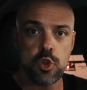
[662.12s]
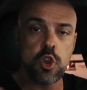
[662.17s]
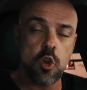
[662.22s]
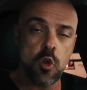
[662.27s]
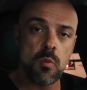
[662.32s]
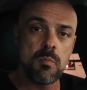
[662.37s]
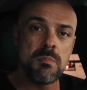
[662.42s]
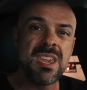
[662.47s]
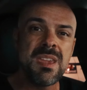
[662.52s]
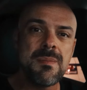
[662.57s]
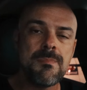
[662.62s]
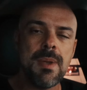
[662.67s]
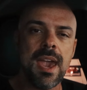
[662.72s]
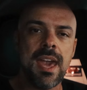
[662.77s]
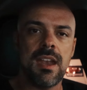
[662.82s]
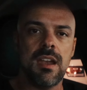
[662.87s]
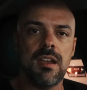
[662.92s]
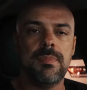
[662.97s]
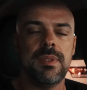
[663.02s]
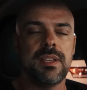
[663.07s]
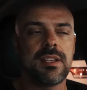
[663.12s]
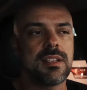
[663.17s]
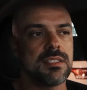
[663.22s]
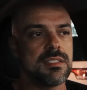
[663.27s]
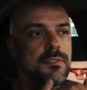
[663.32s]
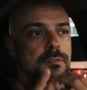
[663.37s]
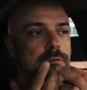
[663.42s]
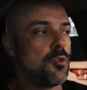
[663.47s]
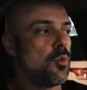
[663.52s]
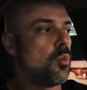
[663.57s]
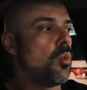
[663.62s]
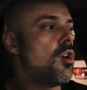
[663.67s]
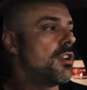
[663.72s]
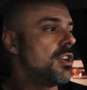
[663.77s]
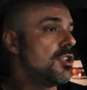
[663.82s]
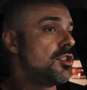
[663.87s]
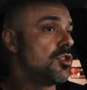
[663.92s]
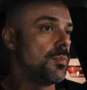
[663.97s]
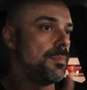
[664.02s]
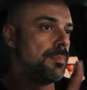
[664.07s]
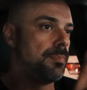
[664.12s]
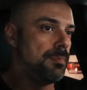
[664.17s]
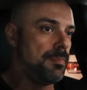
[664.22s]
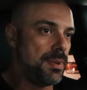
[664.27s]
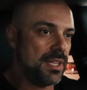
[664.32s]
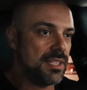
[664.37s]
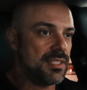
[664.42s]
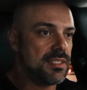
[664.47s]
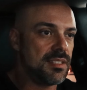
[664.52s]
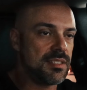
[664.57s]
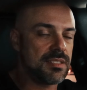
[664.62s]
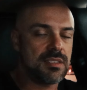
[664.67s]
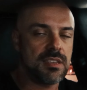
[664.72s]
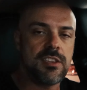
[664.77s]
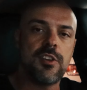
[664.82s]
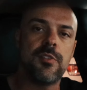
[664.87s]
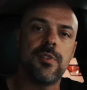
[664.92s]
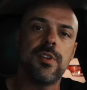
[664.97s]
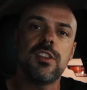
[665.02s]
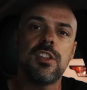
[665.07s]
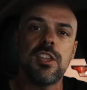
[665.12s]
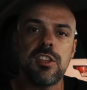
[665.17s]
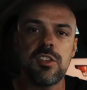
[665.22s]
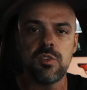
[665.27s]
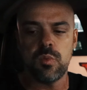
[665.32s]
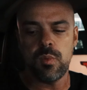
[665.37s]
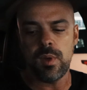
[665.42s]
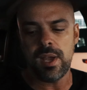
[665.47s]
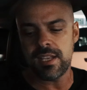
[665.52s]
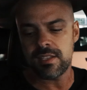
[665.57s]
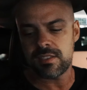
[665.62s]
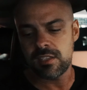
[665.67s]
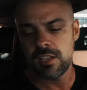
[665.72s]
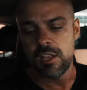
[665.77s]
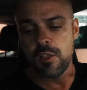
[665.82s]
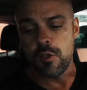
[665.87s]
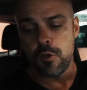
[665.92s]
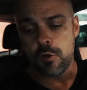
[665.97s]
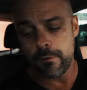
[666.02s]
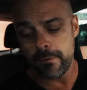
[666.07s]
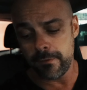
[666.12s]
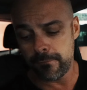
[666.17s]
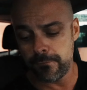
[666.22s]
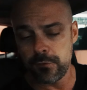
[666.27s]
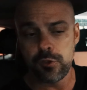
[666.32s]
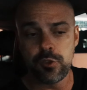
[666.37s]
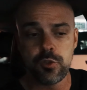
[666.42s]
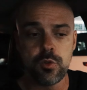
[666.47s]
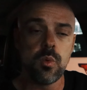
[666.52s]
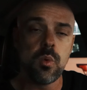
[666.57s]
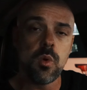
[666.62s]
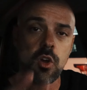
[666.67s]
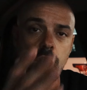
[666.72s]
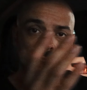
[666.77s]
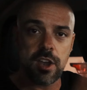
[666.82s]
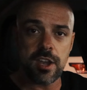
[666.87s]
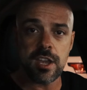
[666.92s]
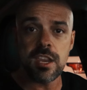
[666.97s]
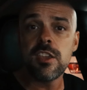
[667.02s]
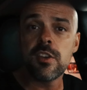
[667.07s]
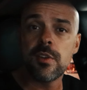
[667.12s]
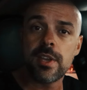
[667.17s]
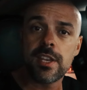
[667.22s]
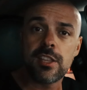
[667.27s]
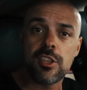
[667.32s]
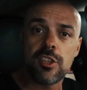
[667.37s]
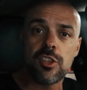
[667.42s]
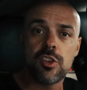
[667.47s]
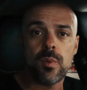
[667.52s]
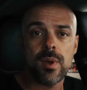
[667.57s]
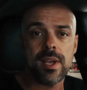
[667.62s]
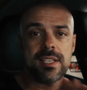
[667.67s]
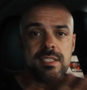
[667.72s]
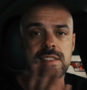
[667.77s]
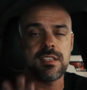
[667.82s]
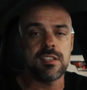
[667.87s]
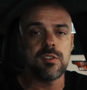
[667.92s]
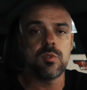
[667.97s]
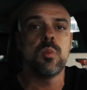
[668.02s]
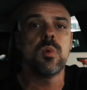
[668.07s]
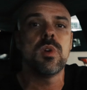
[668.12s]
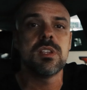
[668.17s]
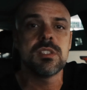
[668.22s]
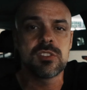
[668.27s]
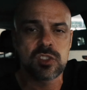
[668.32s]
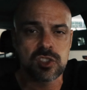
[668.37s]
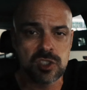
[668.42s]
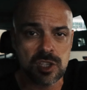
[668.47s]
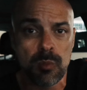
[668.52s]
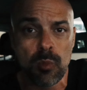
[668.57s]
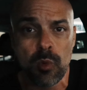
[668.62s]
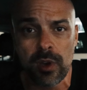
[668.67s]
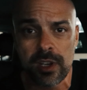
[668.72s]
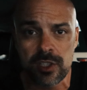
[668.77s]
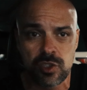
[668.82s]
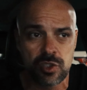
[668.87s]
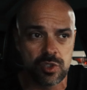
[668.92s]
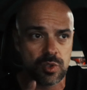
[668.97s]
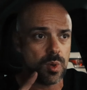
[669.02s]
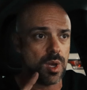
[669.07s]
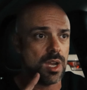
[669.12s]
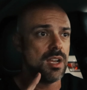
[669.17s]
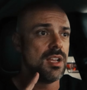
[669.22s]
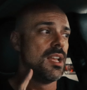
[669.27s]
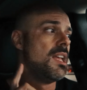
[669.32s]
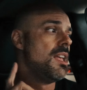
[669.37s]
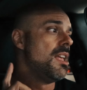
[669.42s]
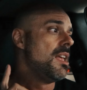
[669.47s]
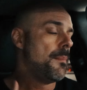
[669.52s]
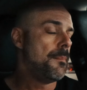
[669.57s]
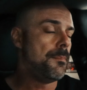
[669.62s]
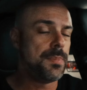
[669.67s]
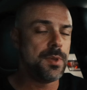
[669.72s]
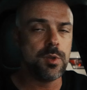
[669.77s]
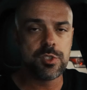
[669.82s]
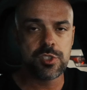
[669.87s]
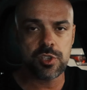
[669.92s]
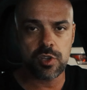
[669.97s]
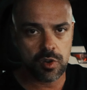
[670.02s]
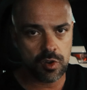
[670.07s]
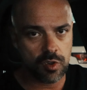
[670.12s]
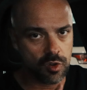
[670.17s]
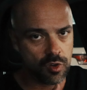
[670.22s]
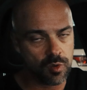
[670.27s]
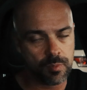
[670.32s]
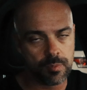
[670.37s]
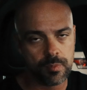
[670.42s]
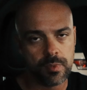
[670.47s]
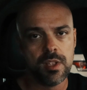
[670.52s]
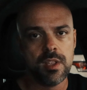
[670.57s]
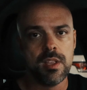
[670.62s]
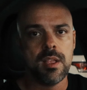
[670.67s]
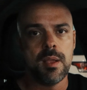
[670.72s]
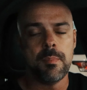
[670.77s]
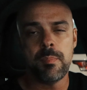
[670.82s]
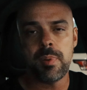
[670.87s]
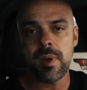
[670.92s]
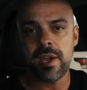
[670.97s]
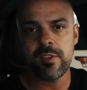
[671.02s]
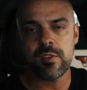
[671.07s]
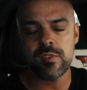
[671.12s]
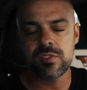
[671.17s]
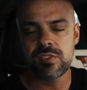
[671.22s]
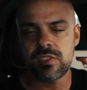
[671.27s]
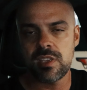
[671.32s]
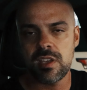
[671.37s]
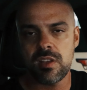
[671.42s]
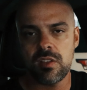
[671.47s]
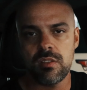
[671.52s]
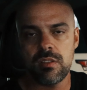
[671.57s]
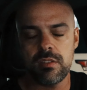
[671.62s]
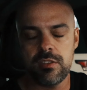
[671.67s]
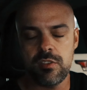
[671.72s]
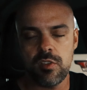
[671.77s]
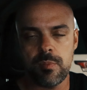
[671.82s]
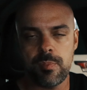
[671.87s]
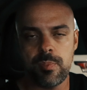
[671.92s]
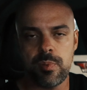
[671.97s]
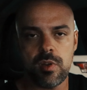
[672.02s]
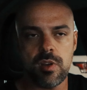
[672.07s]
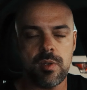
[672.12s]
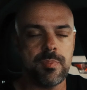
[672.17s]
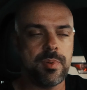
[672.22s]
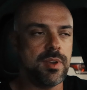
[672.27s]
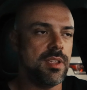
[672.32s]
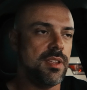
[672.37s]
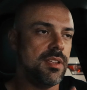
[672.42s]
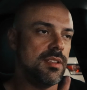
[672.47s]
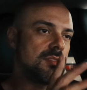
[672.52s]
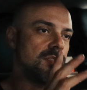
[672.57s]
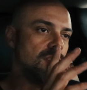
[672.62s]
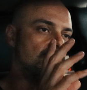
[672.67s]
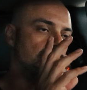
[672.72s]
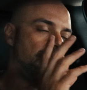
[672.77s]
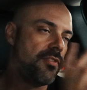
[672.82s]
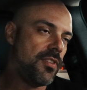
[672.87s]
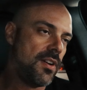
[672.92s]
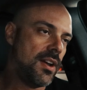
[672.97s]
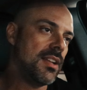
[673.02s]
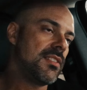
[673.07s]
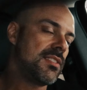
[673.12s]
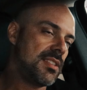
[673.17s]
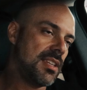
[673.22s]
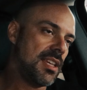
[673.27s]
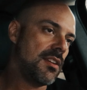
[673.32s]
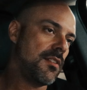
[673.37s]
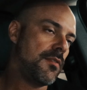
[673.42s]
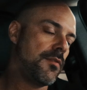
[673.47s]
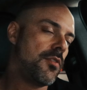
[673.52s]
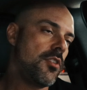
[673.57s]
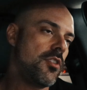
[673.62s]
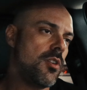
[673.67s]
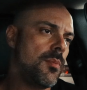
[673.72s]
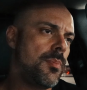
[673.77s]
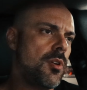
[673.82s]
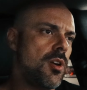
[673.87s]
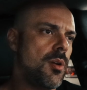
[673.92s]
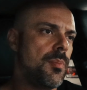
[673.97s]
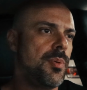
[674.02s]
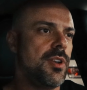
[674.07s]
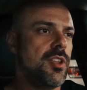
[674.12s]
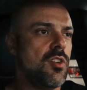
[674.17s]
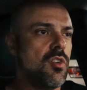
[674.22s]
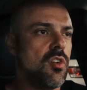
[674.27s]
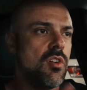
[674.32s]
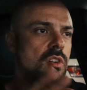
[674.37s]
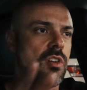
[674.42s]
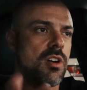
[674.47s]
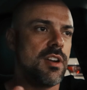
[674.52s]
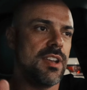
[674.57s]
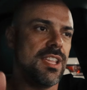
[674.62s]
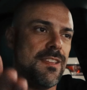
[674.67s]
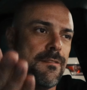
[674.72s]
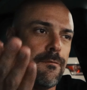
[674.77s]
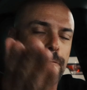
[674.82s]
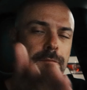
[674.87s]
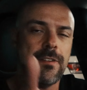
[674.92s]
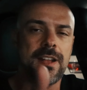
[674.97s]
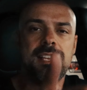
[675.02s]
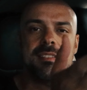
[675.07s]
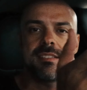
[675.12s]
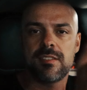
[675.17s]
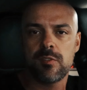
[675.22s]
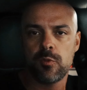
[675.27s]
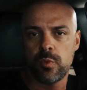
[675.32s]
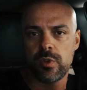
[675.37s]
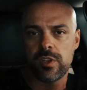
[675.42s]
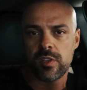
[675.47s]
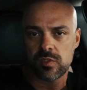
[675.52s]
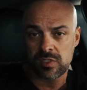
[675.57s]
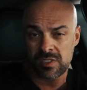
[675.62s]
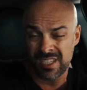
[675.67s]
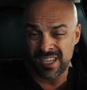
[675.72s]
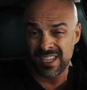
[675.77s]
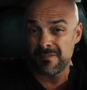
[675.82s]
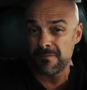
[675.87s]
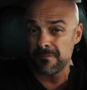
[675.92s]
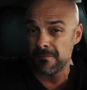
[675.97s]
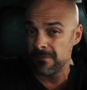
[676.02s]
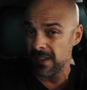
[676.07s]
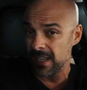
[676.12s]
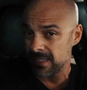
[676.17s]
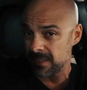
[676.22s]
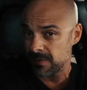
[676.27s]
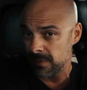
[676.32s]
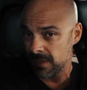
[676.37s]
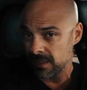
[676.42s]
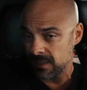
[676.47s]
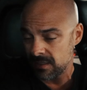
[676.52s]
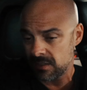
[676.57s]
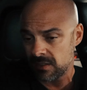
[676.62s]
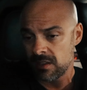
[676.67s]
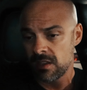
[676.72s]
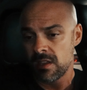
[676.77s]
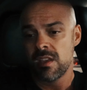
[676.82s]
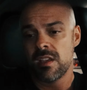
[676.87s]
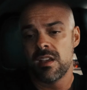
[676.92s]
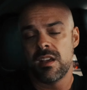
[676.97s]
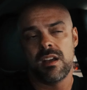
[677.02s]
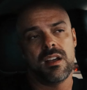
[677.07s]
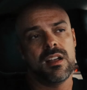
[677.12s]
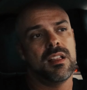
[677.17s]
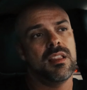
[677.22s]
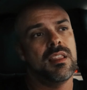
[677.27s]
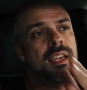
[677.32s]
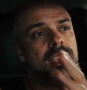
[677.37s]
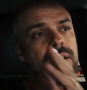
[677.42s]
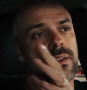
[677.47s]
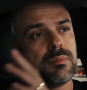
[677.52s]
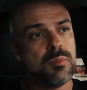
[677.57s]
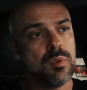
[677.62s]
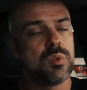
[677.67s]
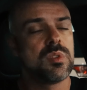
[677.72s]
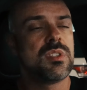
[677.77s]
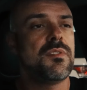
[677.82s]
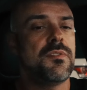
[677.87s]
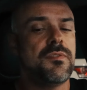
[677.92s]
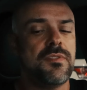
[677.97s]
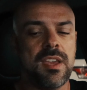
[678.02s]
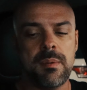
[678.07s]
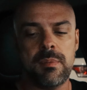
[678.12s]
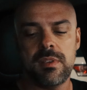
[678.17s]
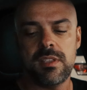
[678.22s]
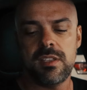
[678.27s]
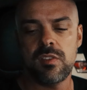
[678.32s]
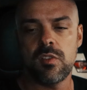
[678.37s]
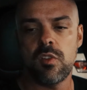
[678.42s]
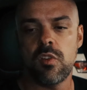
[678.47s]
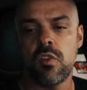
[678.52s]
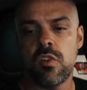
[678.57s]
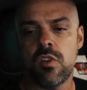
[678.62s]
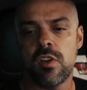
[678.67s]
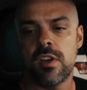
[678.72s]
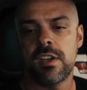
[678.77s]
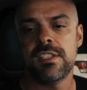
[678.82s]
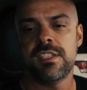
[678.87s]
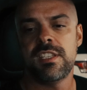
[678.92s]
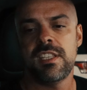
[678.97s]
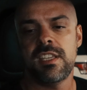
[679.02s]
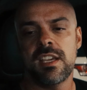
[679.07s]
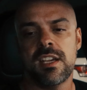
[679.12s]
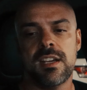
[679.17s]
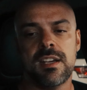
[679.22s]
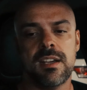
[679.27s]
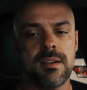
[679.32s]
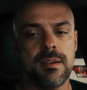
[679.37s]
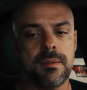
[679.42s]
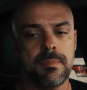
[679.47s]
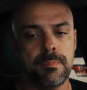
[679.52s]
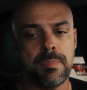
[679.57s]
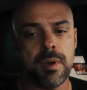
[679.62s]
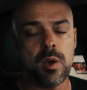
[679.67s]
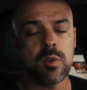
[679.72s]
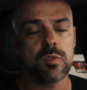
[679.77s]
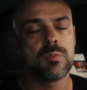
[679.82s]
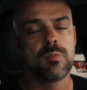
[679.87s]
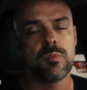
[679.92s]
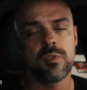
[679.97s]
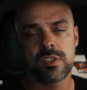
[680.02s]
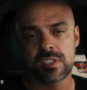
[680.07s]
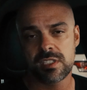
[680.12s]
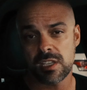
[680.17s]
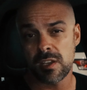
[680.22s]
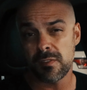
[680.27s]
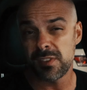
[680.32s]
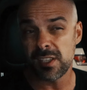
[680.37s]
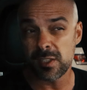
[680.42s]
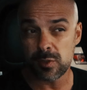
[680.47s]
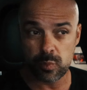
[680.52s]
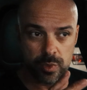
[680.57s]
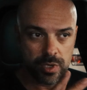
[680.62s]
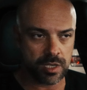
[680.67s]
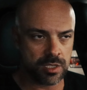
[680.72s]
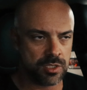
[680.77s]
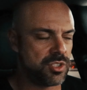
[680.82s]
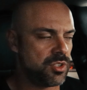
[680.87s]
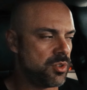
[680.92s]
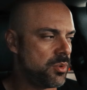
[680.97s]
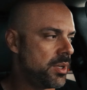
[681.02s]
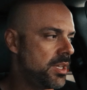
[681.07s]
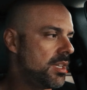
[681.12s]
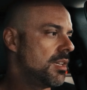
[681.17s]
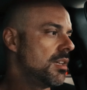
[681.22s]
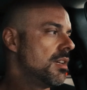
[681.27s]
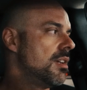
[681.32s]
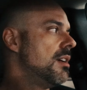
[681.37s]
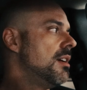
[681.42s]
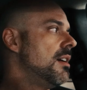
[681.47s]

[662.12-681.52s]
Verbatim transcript: know me better because if you want to do business here in the us or if you are here in the us and want someone to uh, build your home, buy or sell your properties or find seller for your property or invest in real estate investments uh, like multifamily or the uh, Baltimore stuff that we are doing.